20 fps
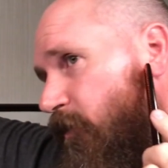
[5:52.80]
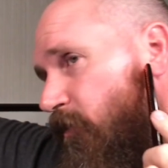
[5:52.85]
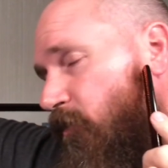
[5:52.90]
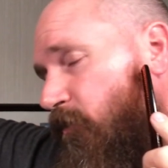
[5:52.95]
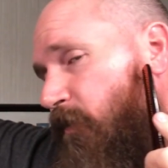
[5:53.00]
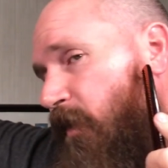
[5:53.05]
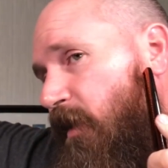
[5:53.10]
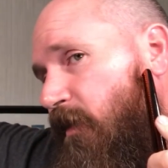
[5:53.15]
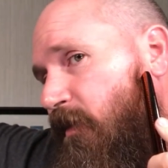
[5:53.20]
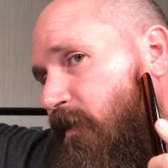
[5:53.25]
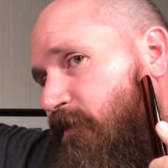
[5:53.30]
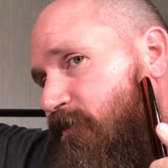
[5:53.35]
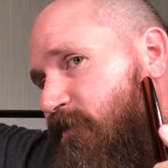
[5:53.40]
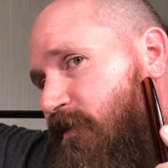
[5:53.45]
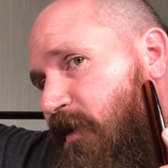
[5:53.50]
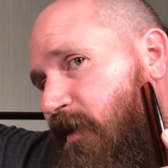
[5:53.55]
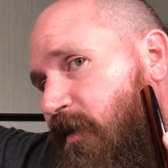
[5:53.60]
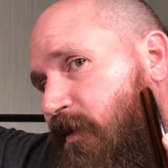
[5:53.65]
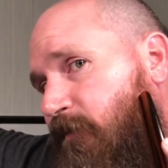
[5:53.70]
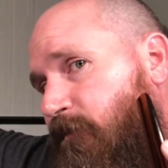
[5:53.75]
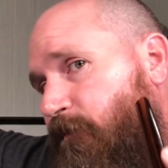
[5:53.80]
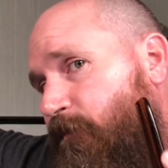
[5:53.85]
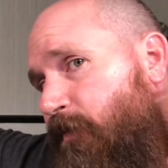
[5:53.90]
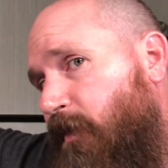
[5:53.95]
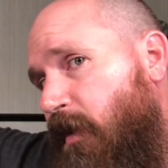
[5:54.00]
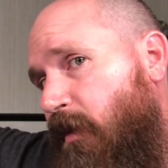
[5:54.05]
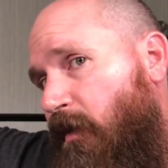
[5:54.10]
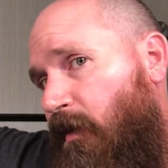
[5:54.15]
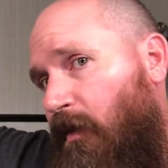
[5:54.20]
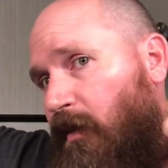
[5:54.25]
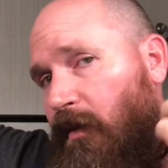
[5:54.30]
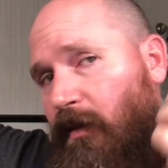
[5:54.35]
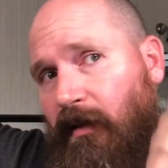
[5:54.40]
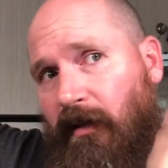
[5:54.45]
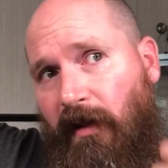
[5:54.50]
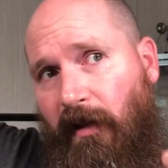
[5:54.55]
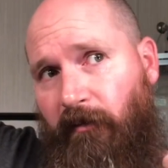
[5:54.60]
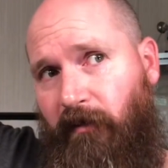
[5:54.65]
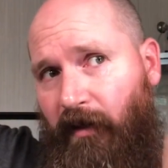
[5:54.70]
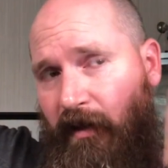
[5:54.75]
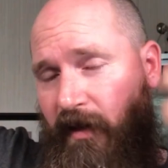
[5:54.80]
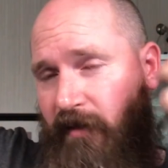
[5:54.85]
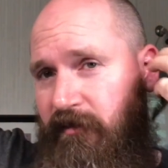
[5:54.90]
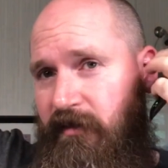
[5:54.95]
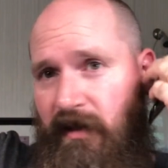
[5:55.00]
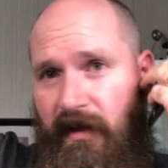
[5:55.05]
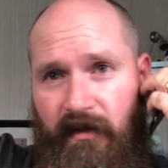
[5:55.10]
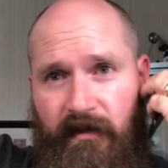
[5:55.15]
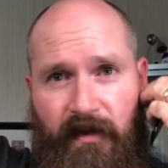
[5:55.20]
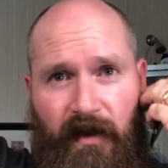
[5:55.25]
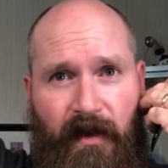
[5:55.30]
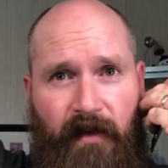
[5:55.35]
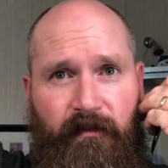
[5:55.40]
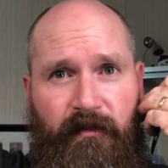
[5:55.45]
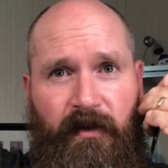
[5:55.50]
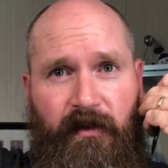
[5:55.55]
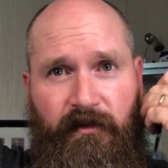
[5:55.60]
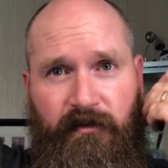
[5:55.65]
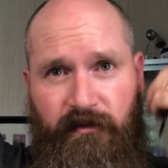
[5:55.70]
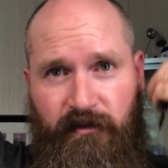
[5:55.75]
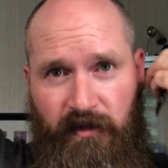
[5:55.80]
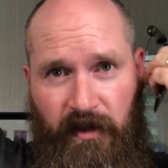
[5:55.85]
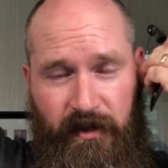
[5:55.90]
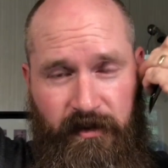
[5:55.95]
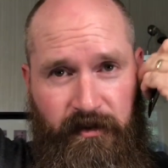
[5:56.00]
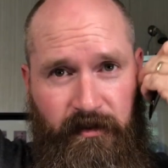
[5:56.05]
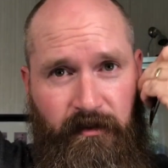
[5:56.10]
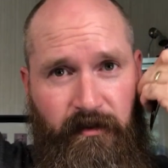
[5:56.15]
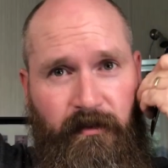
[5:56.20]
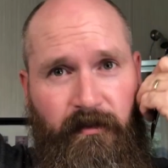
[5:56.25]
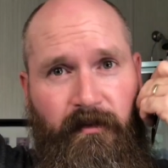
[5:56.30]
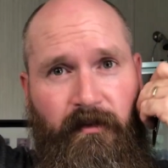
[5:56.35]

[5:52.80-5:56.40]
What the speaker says: here on my left side, I really have to take time to try to